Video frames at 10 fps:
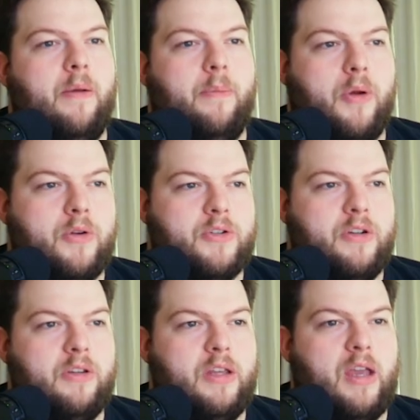
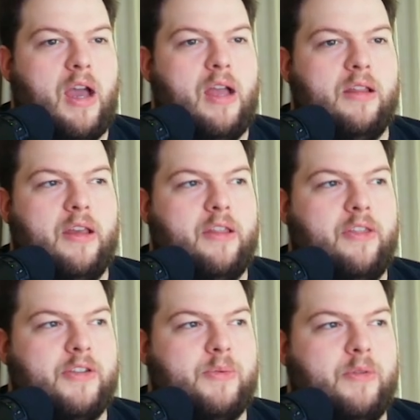Personally, I like
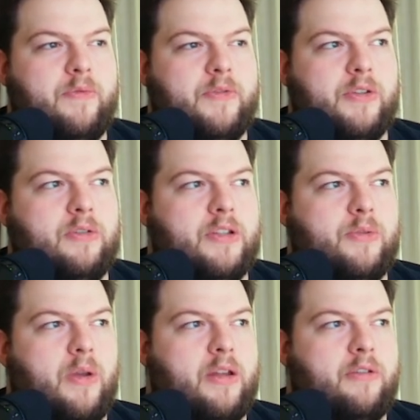this one, so let's
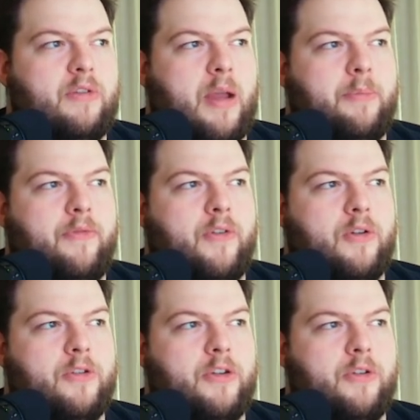go ahead and grab
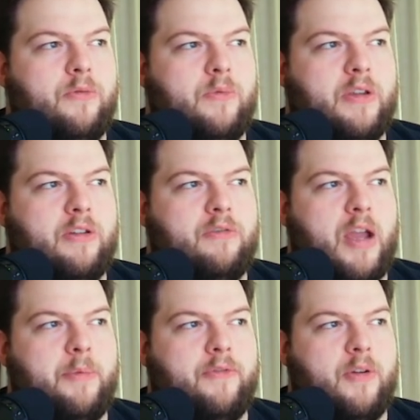footer 2. We can
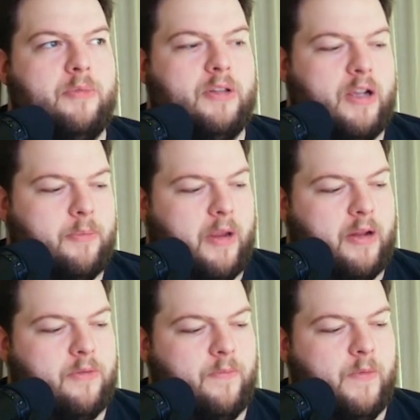grab it from the layer
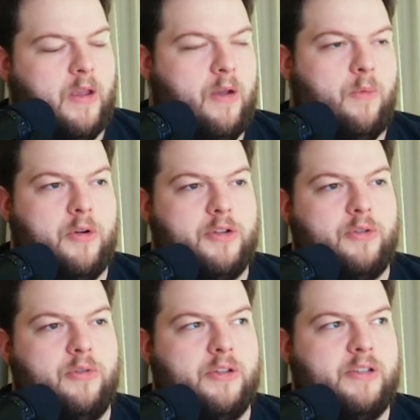panel. We're just
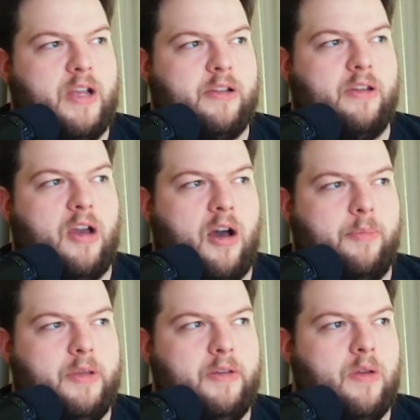going to select
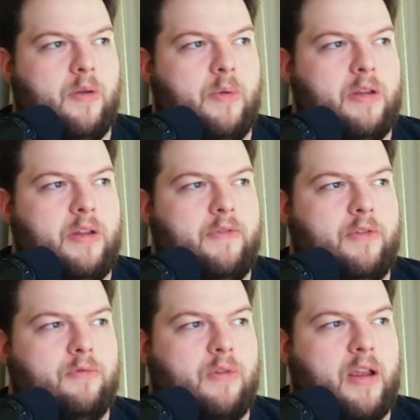copy. We can even
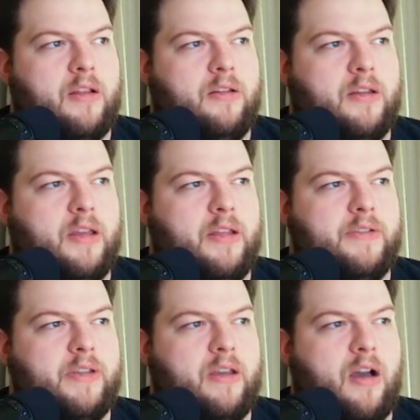right click and
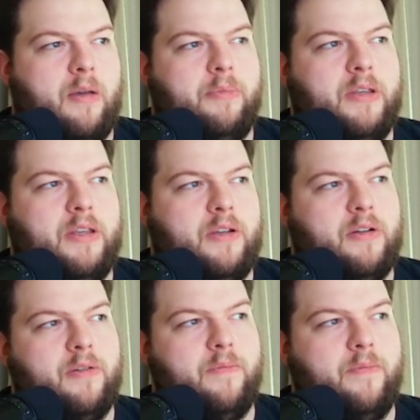say copy here.